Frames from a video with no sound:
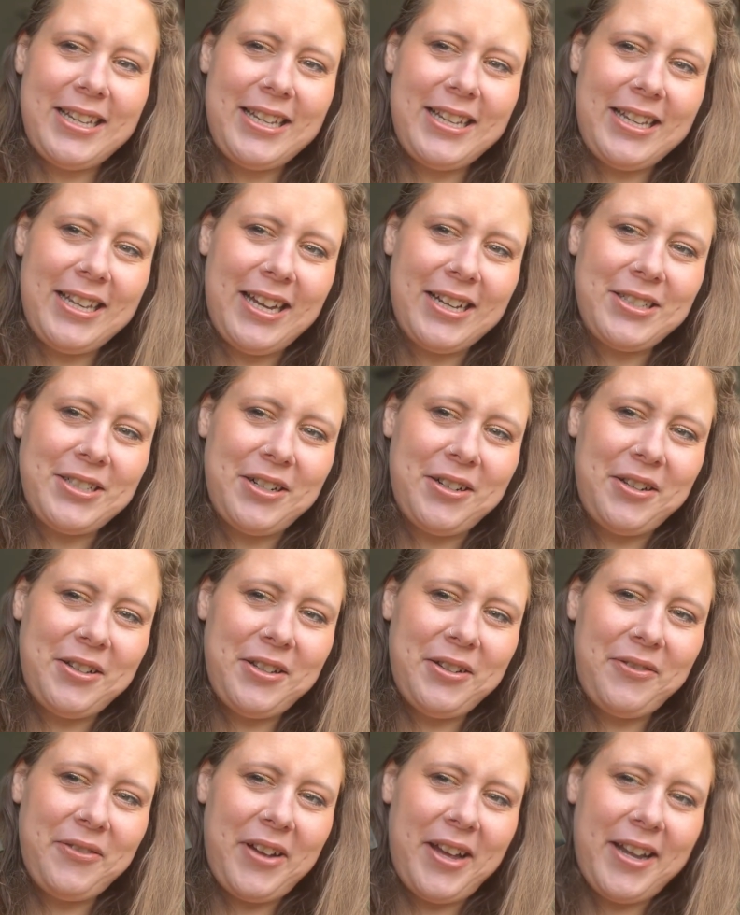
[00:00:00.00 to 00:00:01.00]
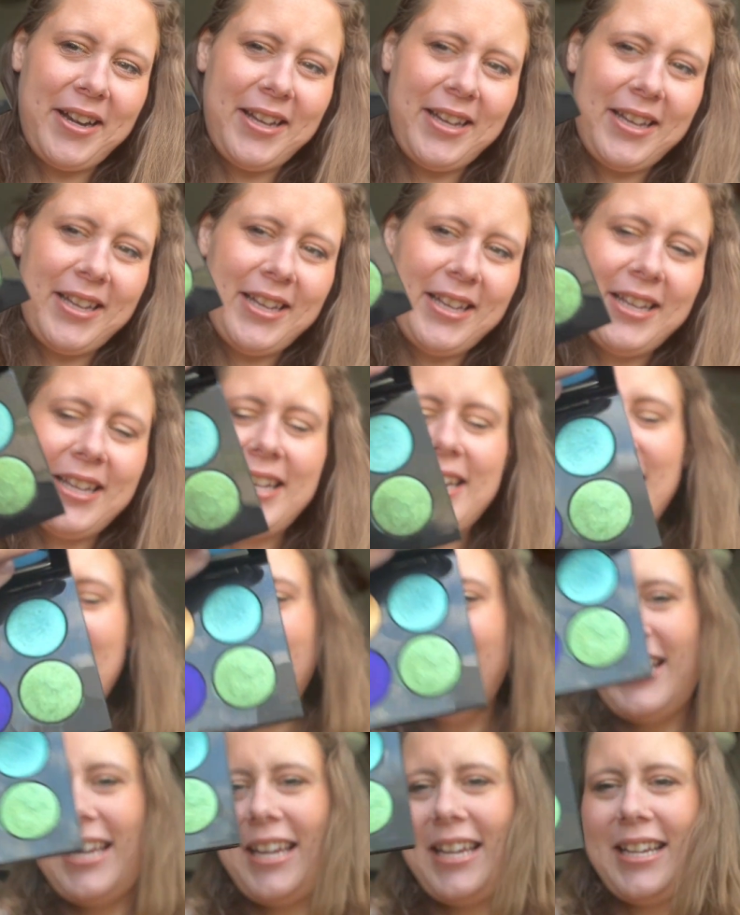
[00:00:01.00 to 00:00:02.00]
Nocturnal Nirvana,
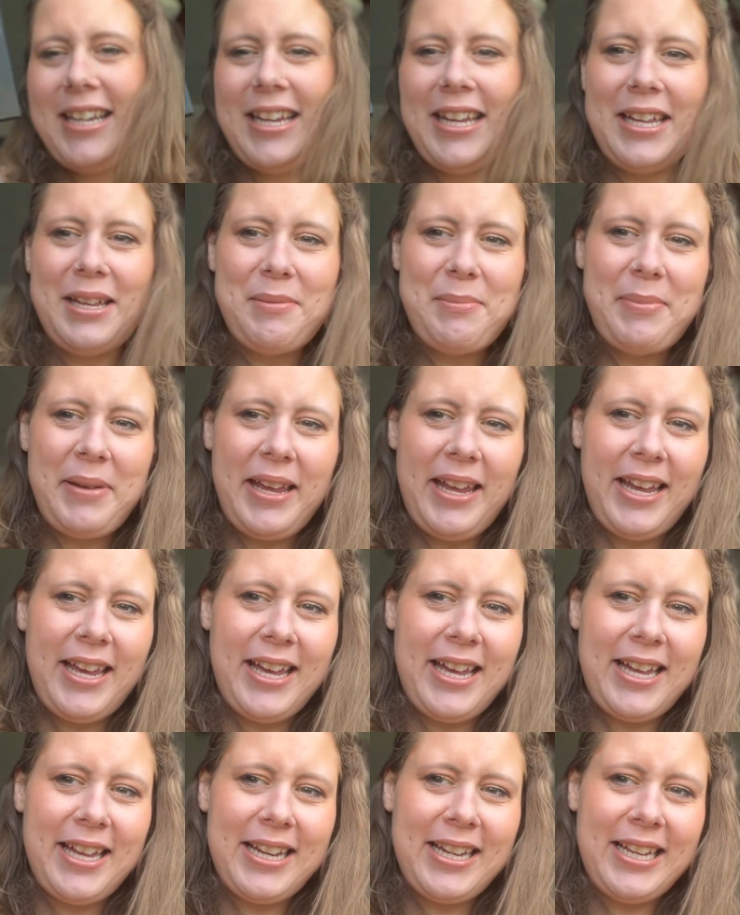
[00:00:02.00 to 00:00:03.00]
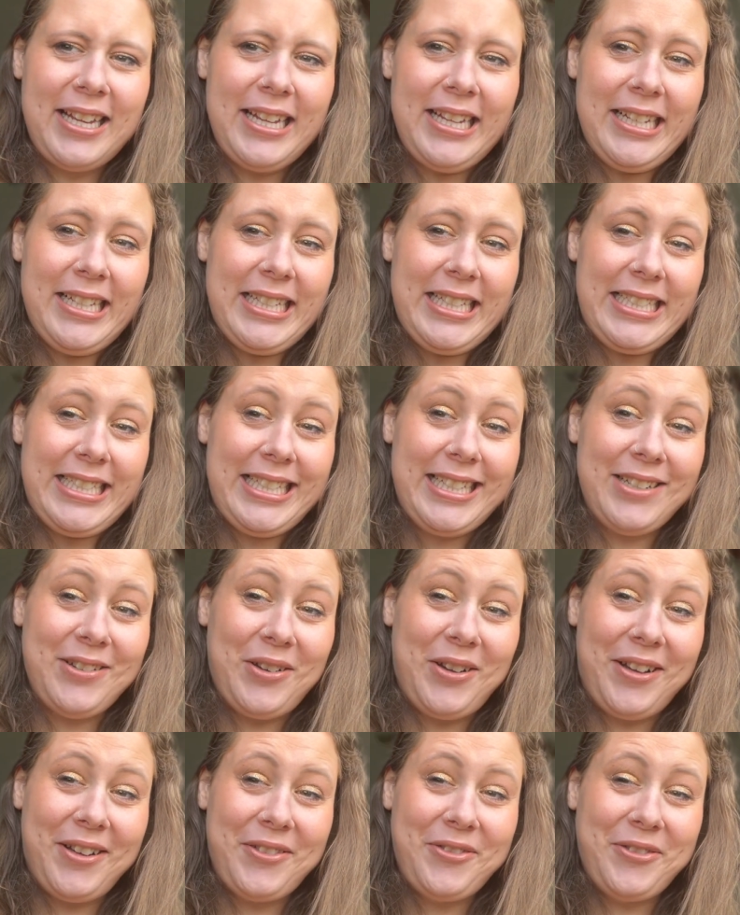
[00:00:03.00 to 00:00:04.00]
and hit pan in
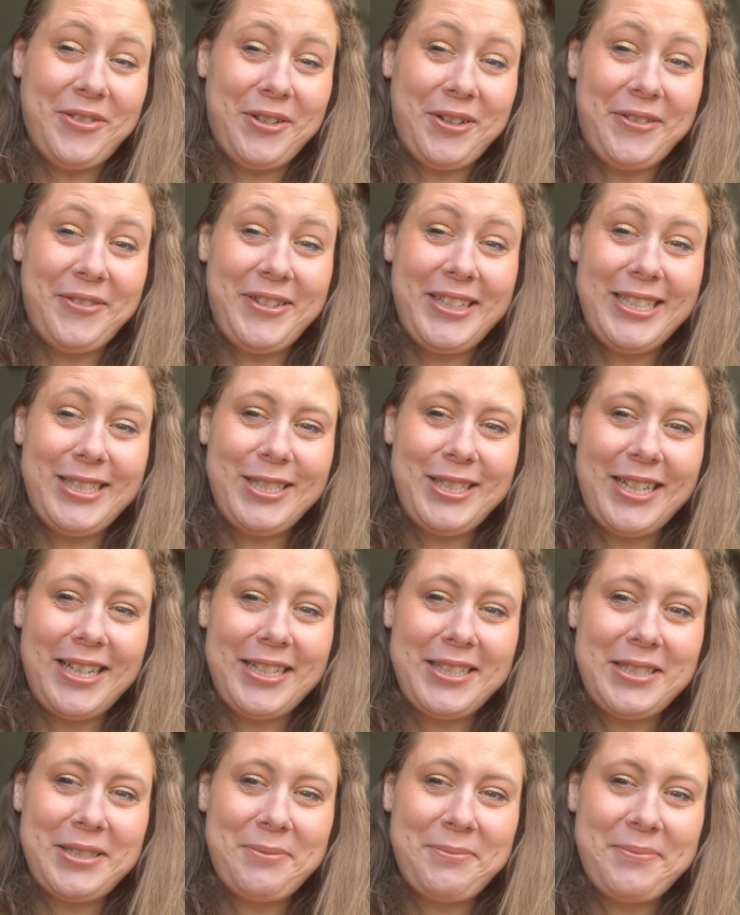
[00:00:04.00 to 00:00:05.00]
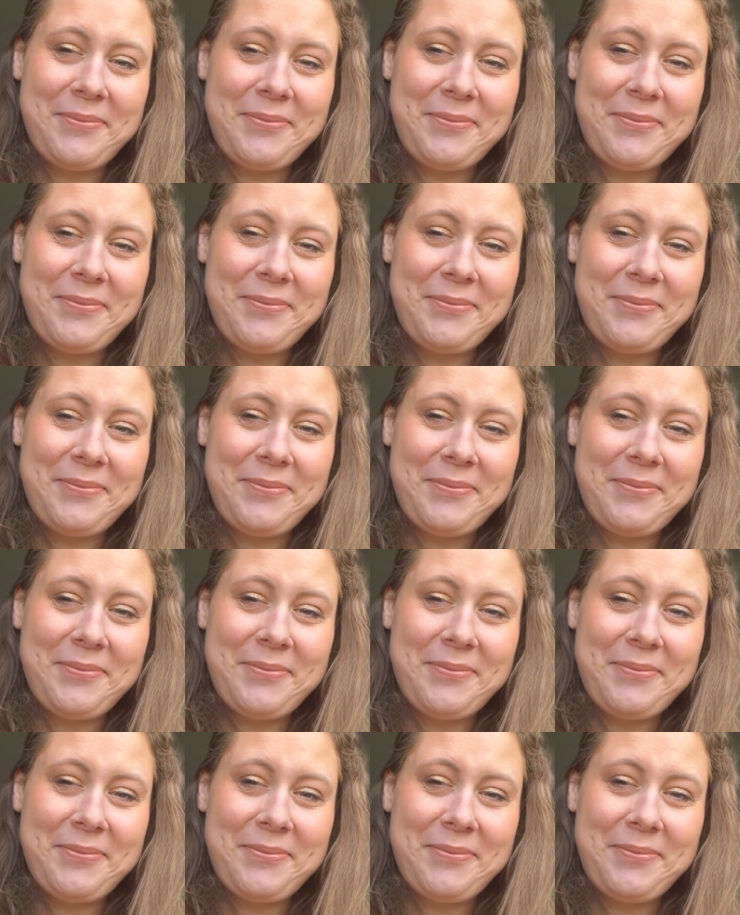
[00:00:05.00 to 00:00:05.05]
all 4 of these shades.